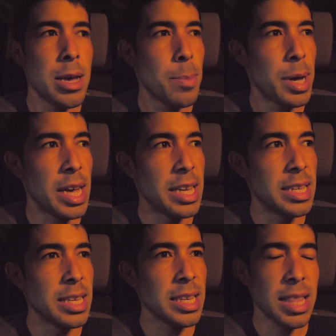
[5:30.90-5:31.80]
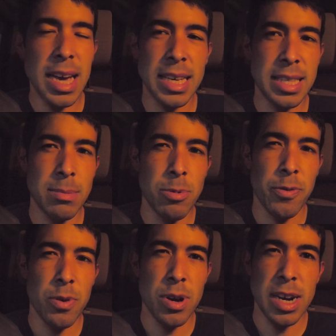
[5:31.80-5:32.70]
But like I said
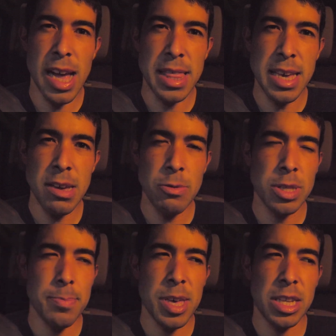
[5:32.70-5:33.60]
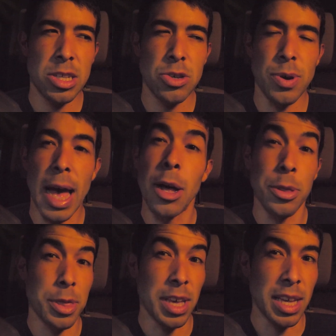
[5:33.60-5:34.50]
before, I think it was a bit too
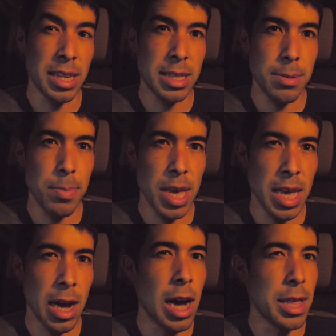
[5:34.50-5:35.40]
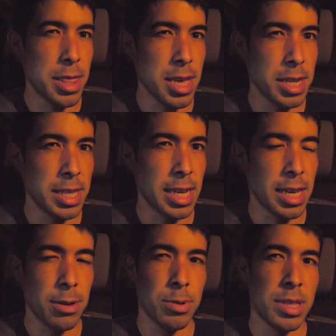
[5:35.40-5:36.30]
healthy to be
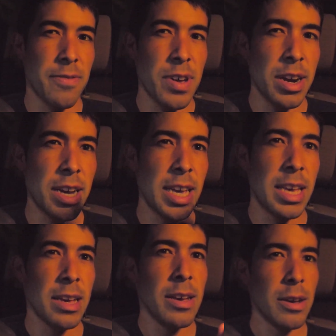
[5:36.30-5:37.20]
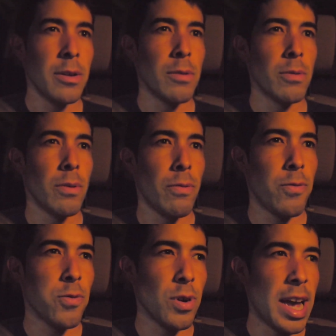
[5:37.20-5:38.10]
authentic. It was a very
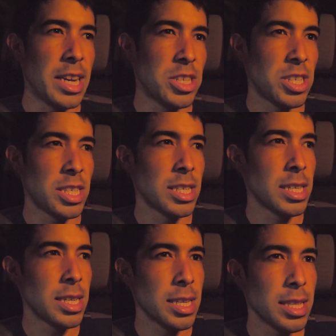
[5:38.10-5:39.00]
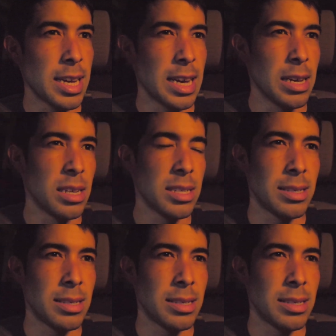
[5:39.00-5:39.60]
fresh, like a